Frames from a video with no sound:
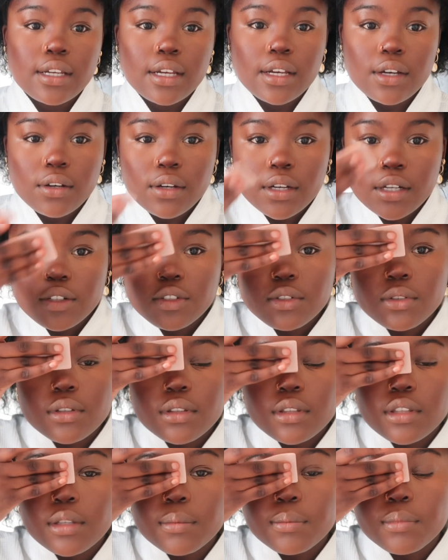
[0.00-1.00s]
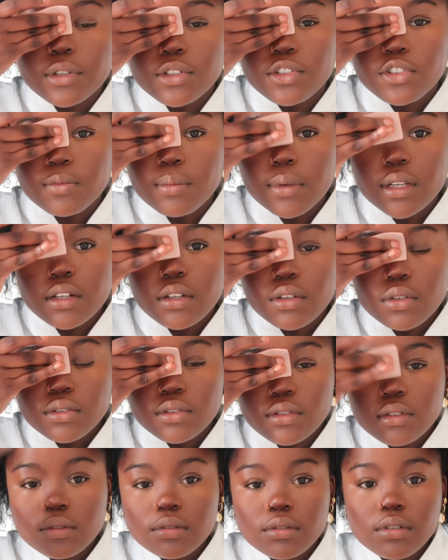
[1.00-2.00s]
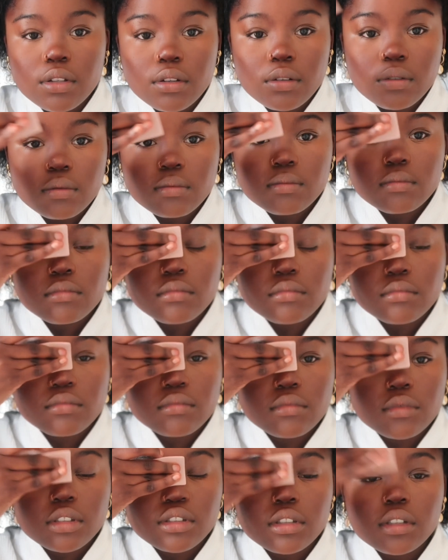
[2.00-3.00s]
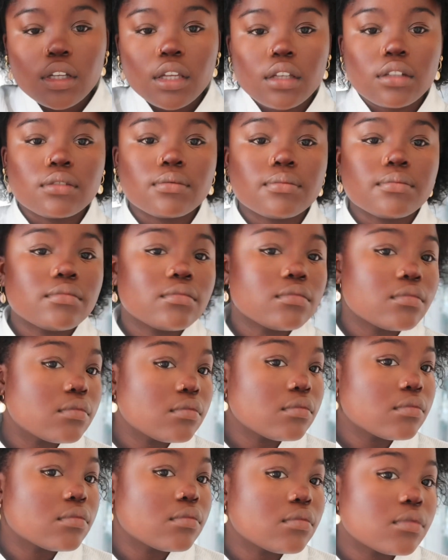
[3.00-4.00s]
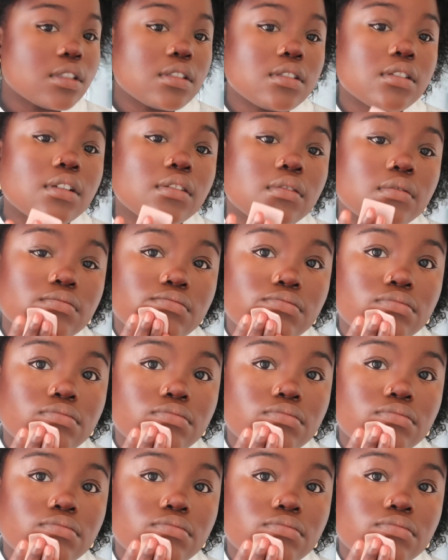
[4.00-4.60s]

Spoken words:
I'll do the bridge of my nose. But okay, that's done.